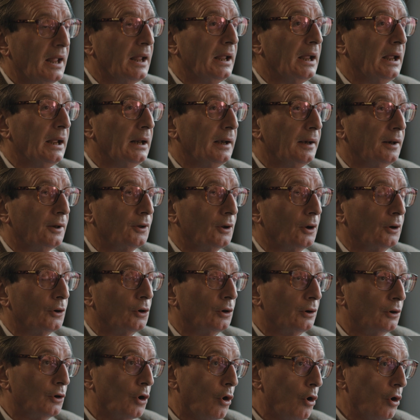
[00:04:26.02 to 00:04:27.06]
And the
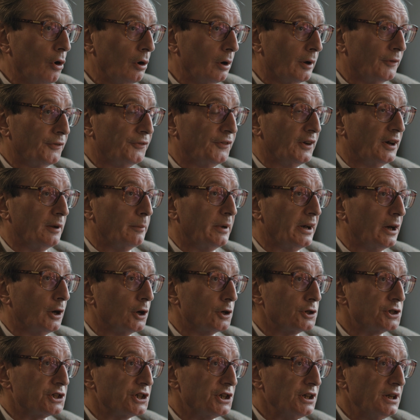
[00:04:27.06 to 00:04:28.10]
goal of
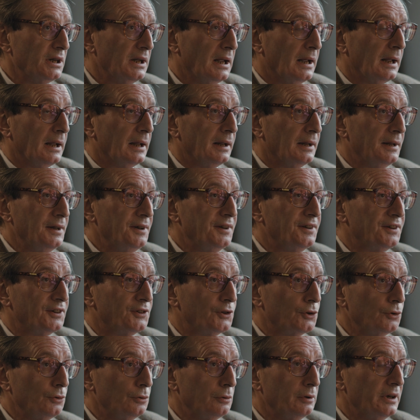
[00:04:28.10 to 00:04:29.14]
phenomenology is
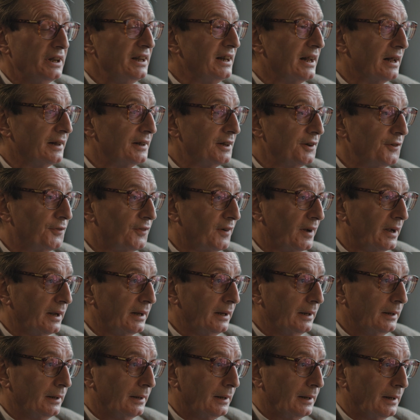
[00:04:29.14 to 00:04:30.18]
to
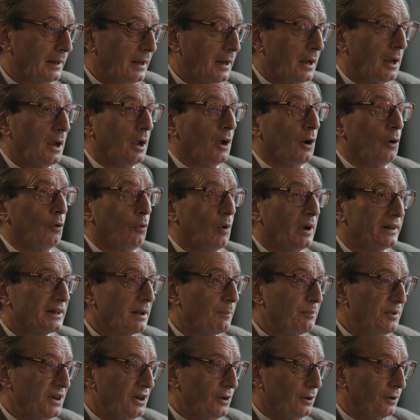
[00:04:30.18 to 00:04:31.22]
identify what
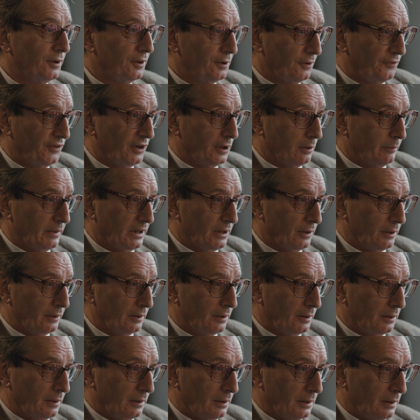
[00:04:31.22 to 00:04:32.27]
appears, the
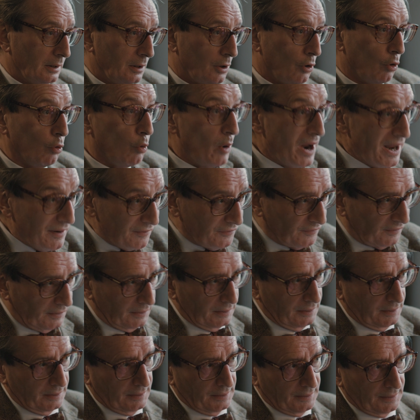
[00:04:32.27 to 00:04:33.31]
phenomenon, with
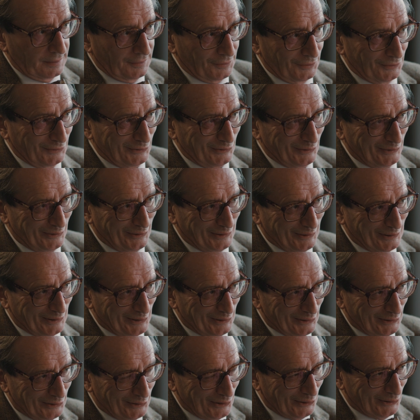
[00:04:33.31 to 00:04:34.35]

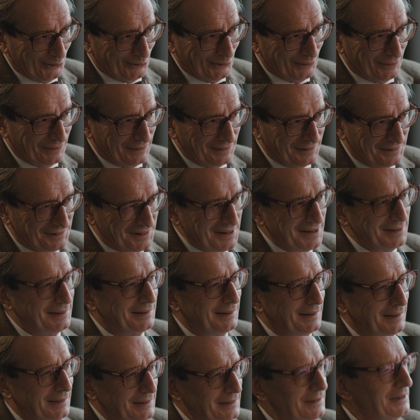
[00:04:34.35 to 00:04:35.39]
the
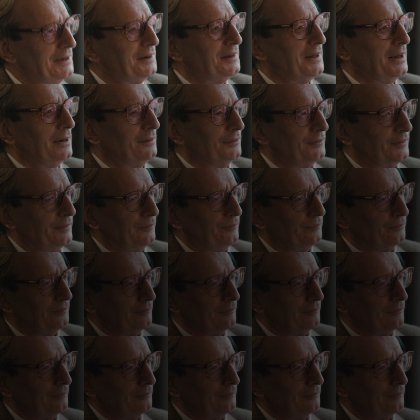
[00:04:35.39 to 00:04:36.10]
thing in itself.